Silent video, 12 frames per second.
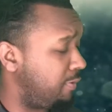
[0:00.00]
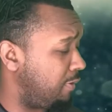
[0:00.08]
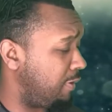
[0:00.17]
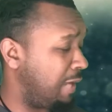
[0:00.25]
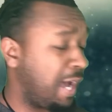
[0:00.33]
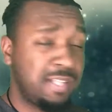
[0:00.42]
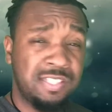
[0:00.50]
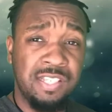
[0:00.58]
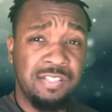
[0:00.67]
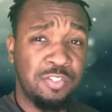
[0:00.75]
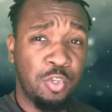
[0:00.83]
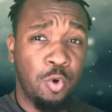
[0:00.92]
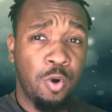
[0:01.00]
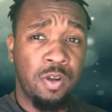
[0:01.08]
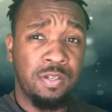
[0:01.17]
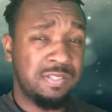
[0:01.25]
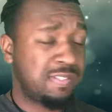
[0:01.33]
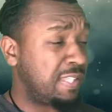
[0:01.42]
not just your
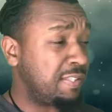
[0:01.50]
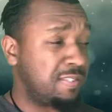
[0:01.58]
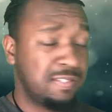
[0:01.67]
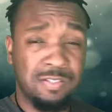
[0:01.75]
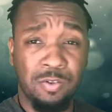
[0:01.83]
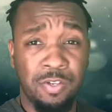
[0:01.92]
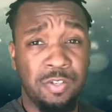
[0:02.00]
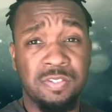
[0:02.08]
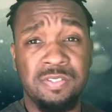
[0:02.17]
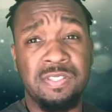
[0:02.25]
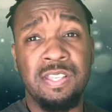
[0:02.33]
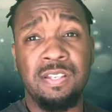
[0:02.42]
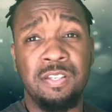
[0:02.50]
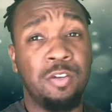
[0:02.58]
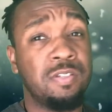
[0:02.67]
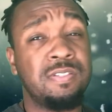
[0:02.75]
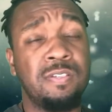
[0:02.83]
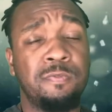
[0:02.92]
senses or your sin, you're
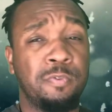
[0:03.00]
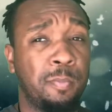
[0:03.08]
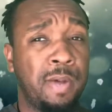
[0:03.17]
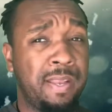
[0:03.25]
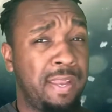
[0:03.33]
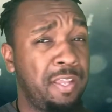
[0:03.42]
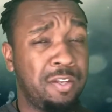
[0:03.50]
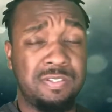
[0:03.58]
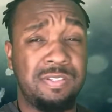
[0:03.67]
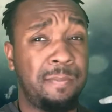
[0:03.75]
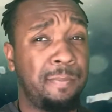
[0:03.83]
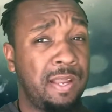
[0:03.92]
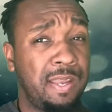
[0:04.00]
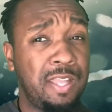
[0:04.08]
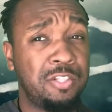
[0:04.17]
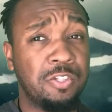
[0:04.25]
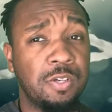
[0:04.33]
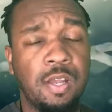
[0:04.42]
sinful by nature, your sin by
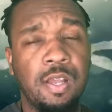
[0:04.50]
nature.